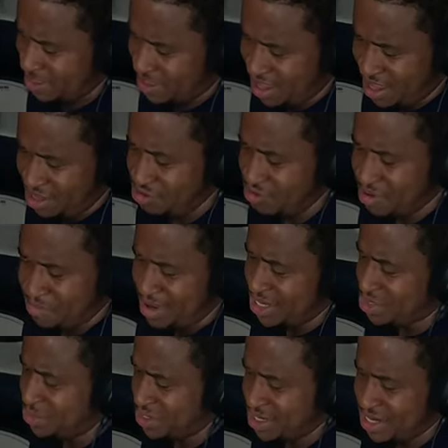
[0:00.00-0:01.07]
yeah, you can
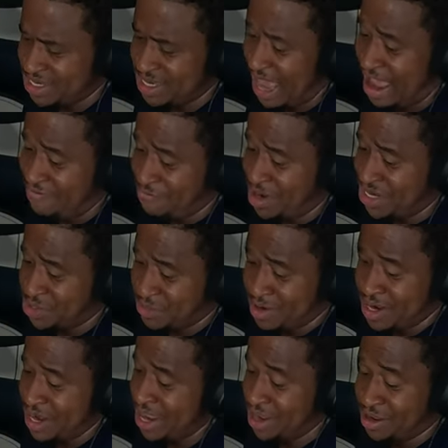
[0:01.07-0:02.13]
mess with this. I've messed with
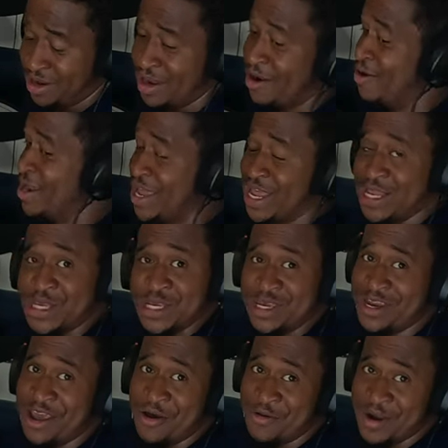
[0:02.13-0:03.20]
it, and clearly it's
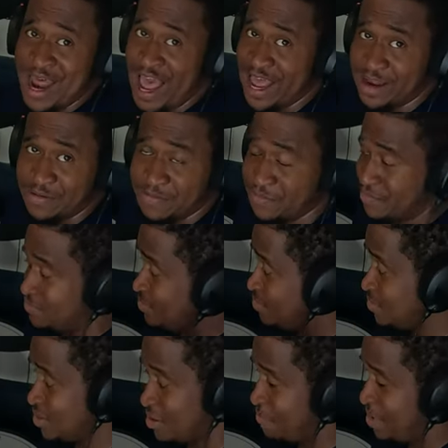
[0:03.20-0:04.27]
still not
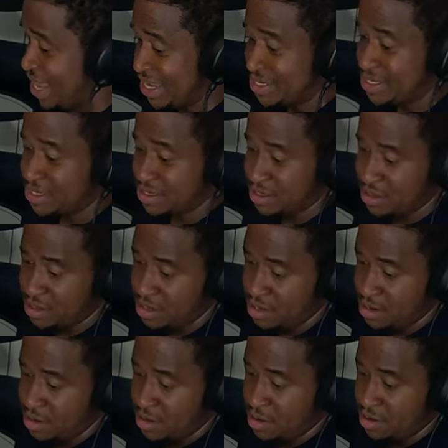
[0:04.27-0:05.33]
the best.
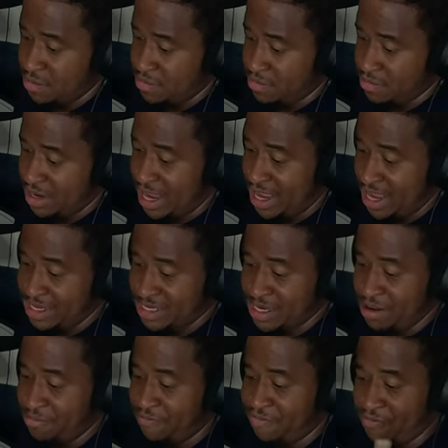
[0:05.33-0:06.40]
Like I
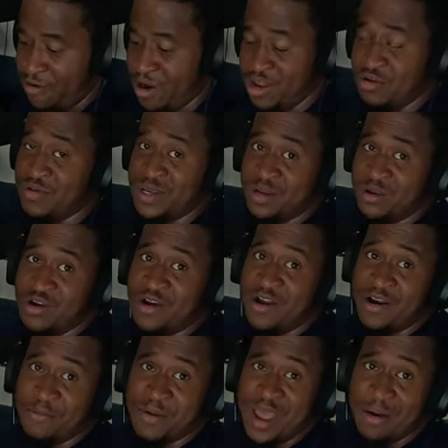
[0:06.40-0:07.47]
said before, you was, you're
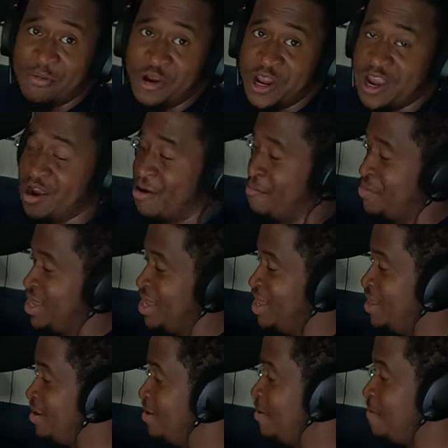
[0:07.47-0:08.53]
gonna be able to hear
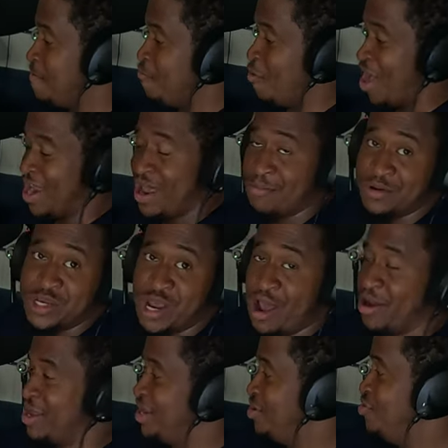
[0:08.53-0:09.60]
me while I'm
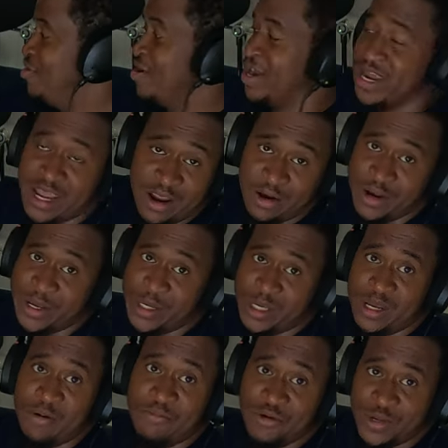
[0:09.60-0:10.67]
talking, you're going to hear these
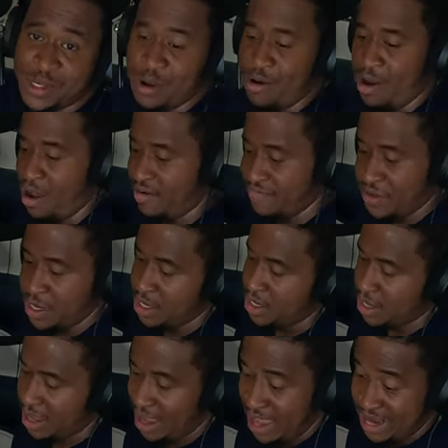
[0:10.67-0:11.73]
cymbals go off.
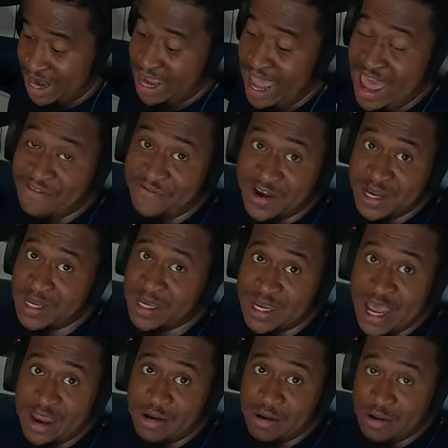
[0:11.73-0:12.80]
And I have this
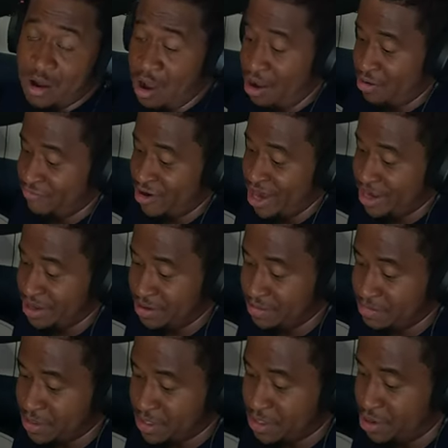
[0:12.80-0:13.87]
set already.
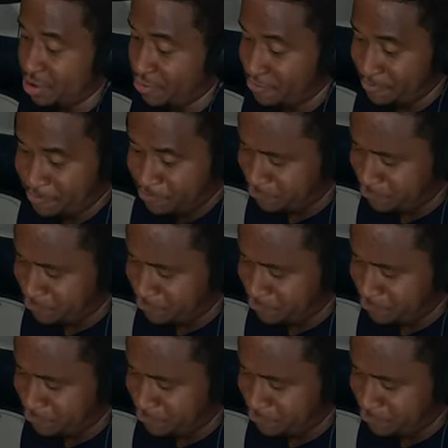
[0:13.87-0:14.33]
So